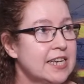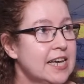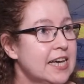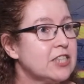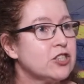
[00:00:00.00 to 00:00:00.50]

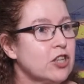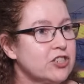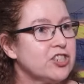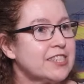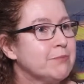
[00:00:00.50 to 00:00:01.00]
it's not
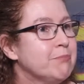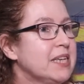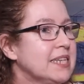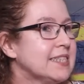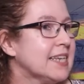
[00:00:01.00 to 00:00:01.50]
just
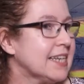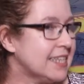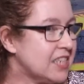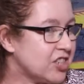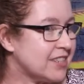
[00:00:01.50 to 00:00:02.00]
being a
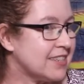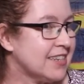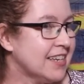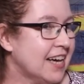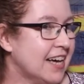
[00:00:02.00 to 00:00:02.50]
technician,
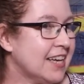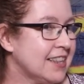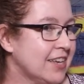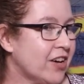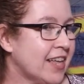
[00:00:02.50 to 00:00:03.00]

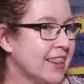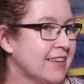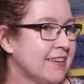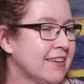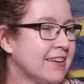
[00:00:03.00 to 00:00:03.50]
there are
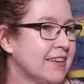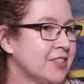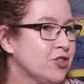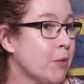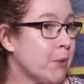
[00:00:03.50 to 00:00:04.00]
other
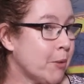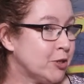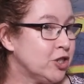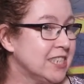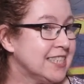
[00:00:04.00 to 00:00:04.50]
job
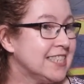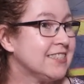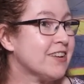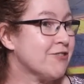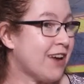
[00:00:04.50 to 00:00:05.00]
opportunities
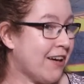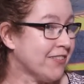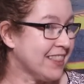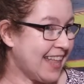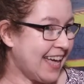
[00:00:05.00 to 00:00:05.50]
around that.